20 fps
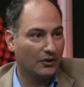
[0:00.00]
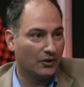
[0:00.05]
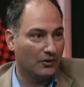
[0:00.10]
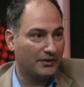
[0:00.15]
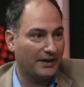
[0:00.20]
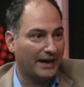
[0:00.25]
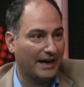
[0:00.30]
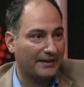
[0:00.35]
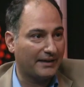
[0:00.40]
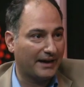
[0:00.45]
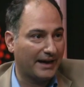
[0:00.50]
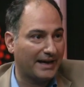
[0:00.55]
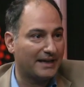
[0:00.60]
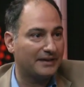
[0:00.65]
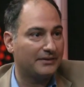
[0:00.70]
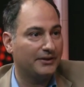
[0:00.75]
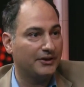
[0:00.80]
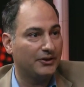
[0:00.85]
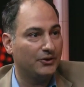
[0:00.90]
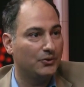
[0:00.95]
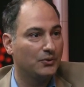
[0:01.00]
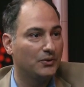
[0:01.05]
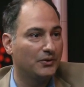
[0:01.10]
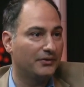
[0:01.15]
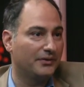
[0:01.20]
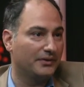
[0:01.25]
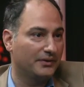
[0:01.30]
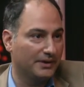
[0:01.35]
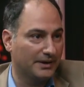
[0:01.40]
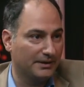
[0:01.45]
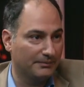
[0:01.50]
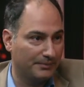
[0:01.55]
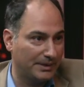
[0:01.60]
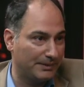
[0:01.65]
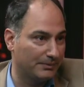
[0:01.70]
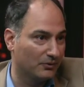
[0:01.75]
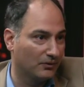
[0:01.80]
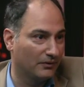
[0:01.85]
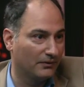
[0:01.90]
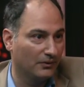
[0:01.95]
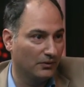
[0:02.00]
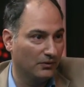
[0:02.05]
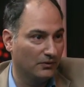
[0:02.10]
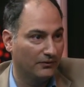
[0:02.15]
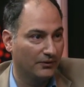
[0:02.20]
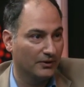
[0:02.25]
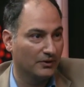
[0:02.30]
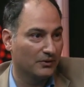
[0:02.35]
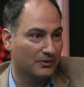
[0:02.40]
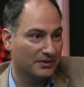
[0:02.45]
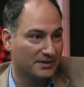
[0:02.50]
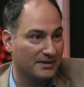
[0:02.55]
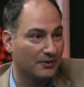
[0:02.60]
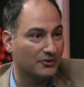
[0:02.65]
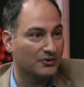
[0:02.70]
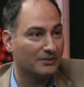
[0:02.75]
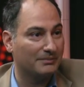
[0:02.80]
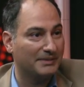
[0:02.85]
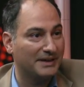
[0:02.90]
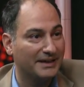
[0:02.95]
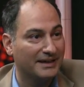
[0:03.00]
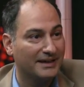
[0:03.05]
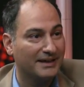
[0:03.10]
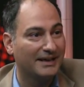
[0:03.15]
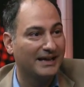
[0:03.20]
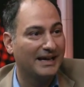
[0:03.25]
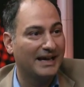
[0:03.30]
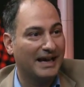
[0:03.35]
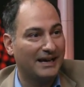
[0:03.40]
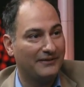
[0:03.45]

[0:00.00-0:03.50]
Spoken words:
On the other hand, the youth, the people who follow social media,